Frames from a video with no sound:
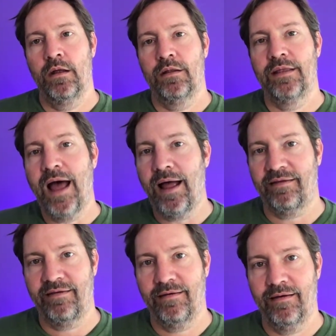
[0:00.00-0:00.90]

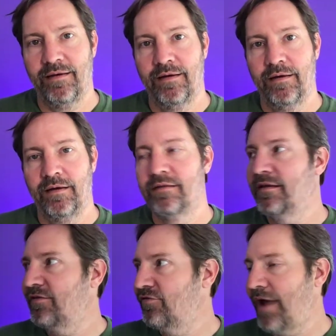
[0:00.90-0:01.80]
Not
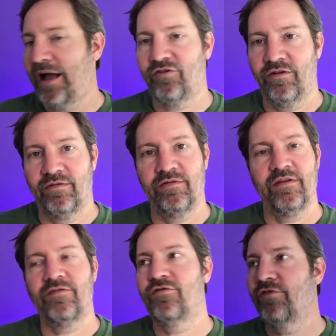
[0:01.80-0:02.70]
distractions.
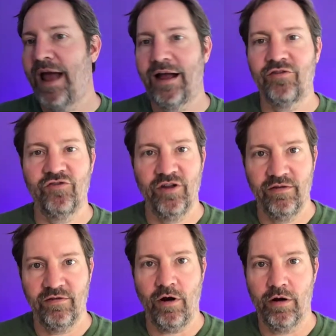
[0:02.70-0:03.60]

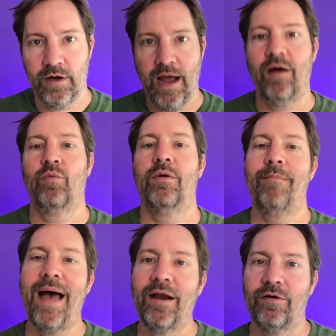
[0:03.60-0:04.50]
Distractions are not what
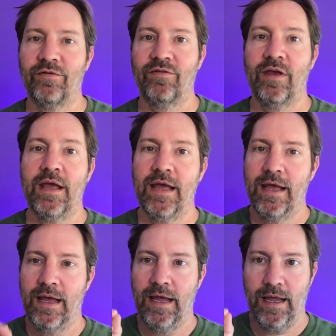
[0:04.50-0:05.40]
matters.
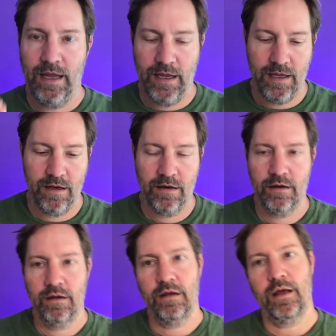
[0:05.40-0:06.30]

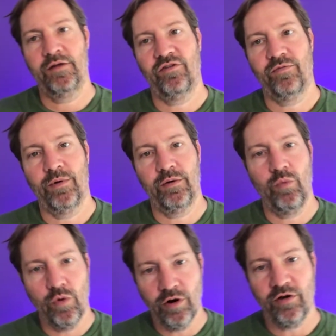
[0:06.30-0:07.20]
And I just want to
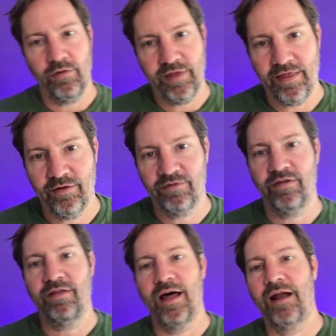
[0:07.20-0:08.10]
warn you that there's a
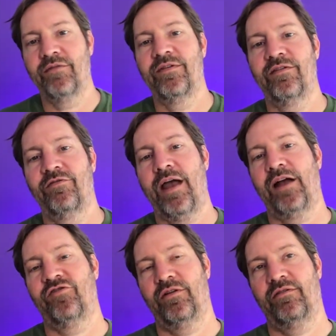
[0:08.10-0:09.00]
lot of
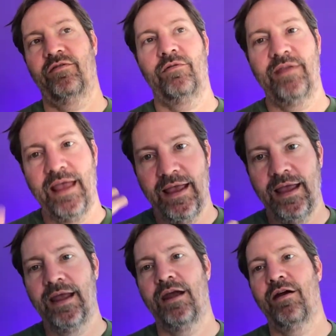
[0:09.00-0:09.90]
distractions. So taking
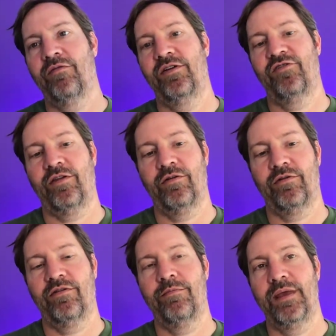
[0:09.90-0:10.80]
care of each other
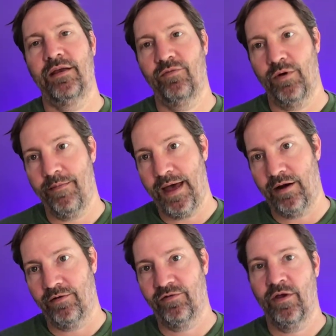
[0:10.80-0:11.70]
to me is what
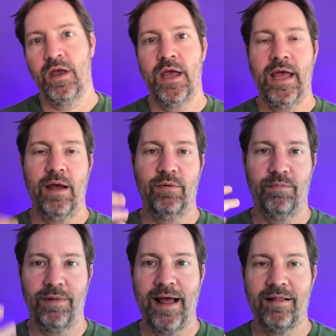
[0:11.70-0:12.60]
matters. And with
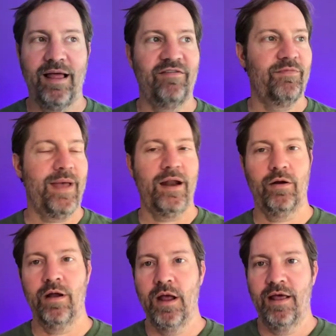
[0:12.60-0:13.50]
Black Lives Matter,
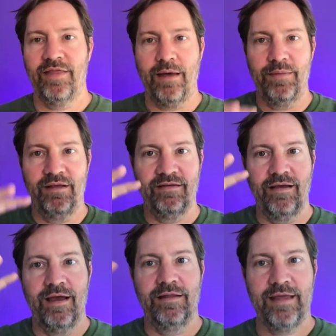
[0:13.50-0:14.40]
that means
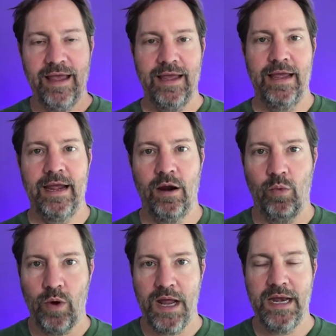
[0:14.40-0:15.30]
taking care
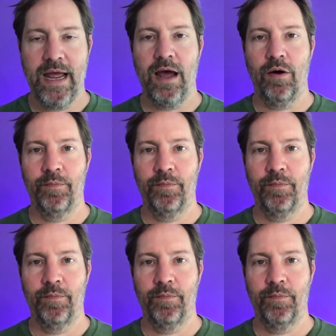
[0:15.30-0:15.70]
right now